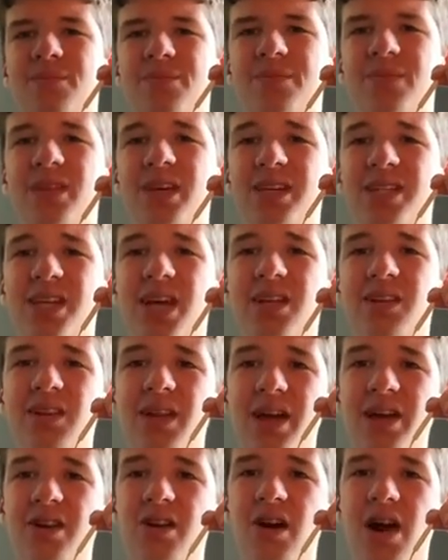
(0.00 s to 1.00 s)
They say
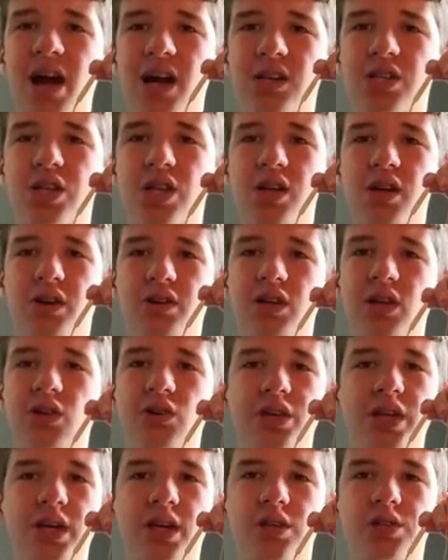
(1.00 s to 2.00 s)
later, actually, on
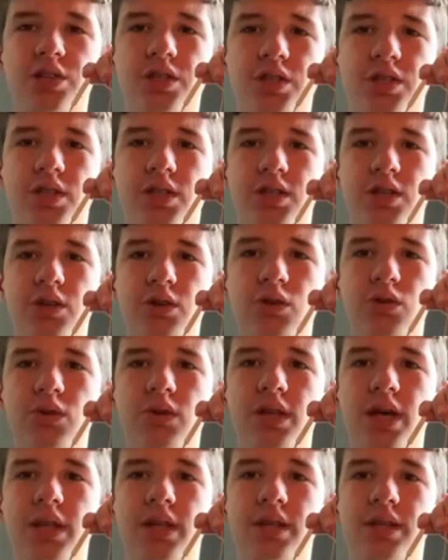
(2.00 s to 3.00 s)
Guilty Conscience 2,
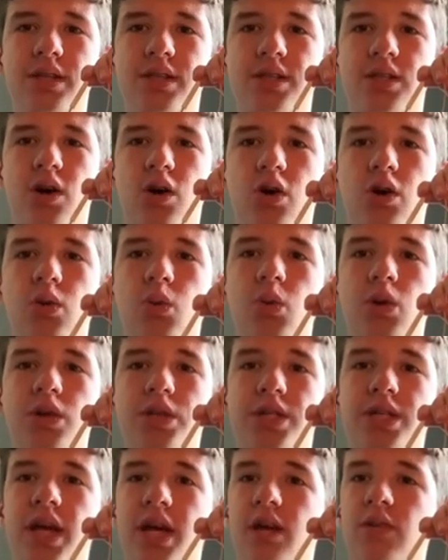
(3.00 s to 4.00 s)
that this song
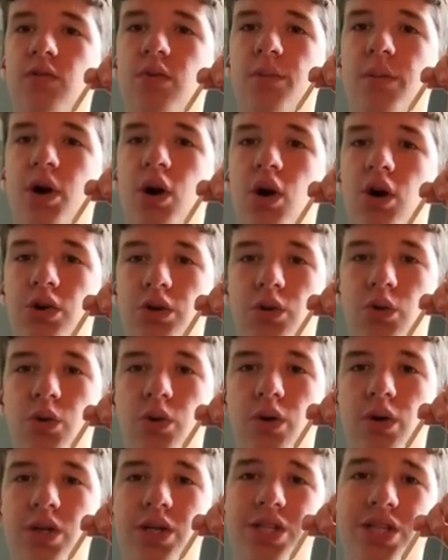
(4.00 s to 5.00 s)
was taken from
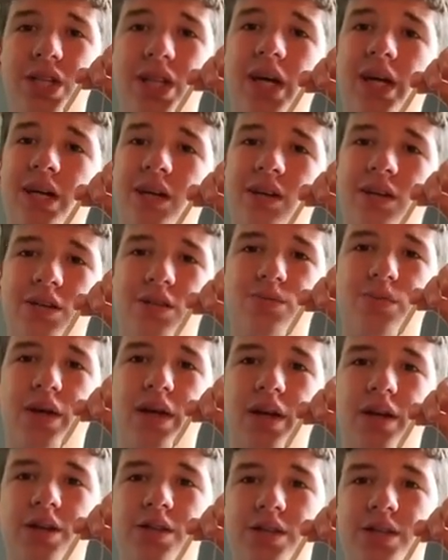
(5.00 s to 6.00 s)
Encore, so that could
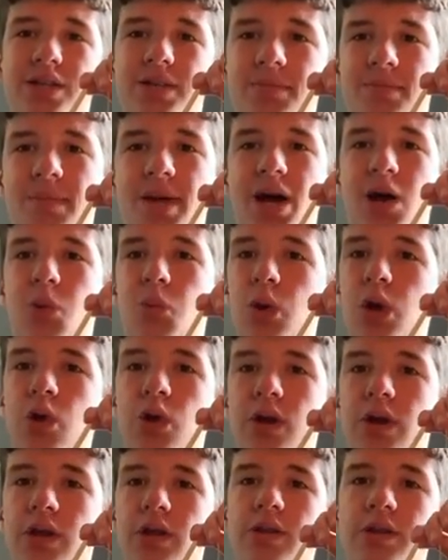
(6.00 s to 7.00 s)
explain just how
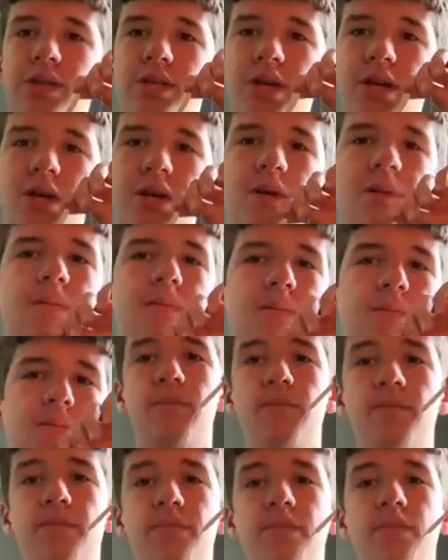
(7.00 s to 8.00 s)
weird it is.
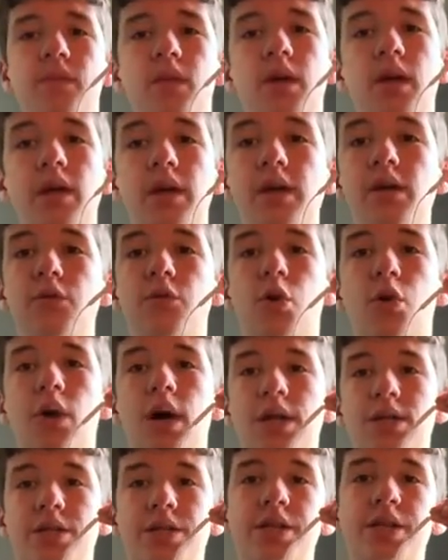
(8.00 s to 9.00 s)
Evil
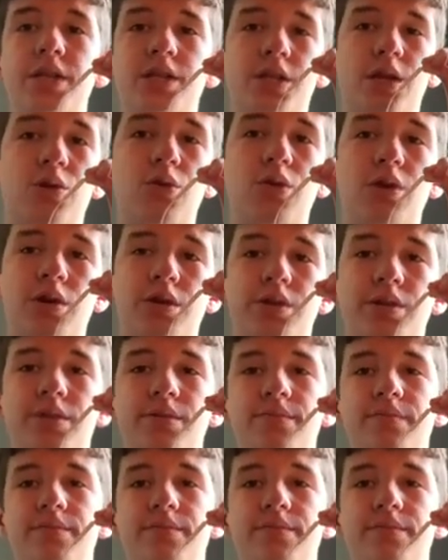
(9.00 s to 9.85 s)
has a decent chorus.